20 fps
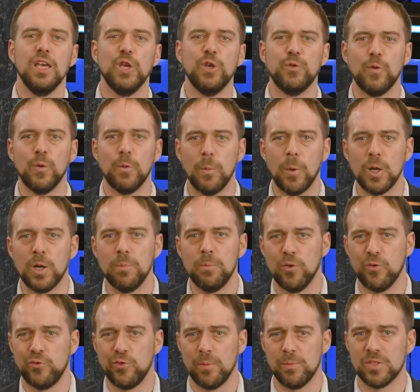If a model
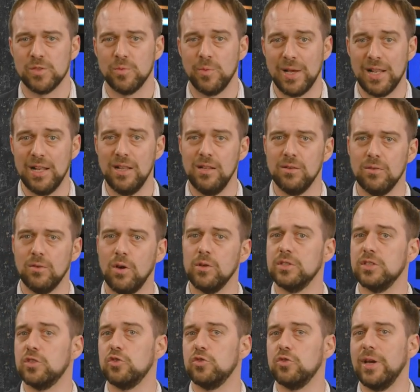performs well
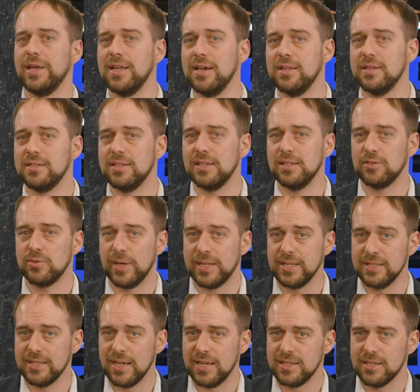on the
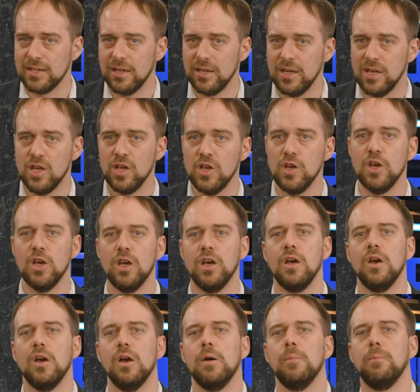training data,
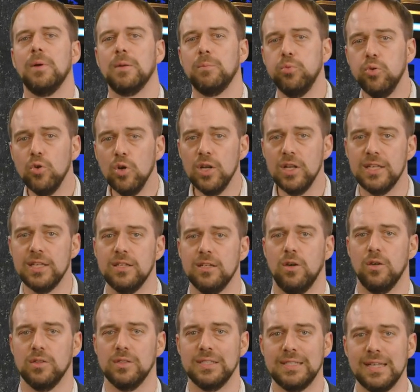but poorly
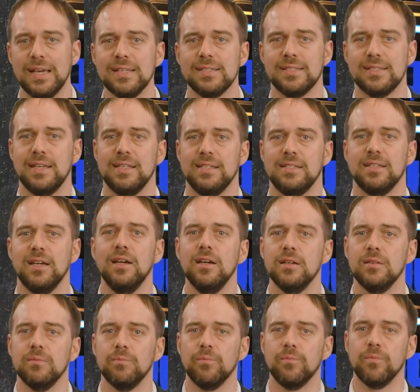on the test data,
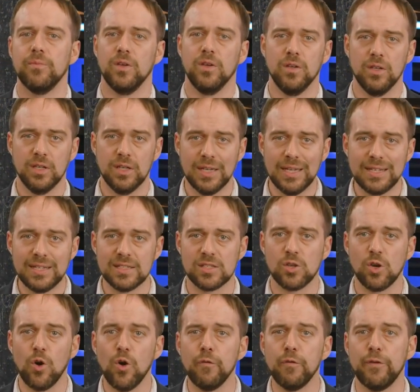it
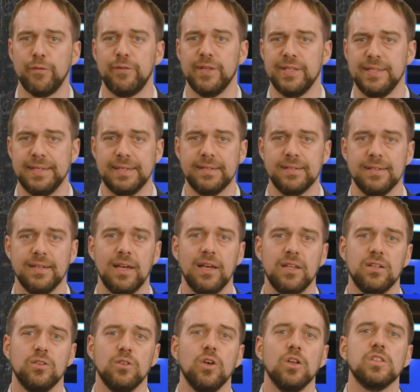is overfitting
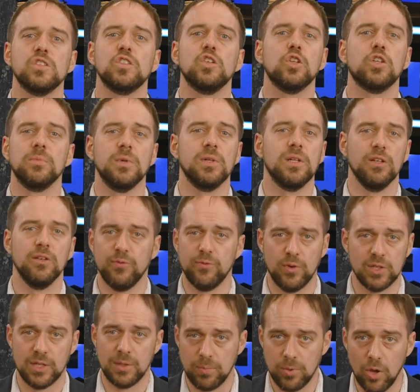and not suitable
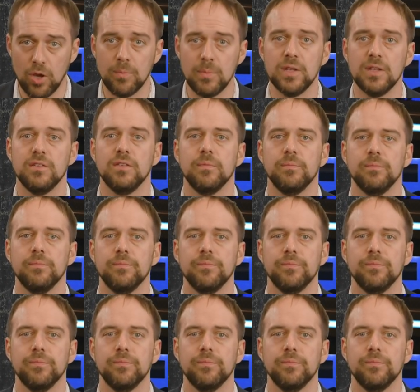for deployment.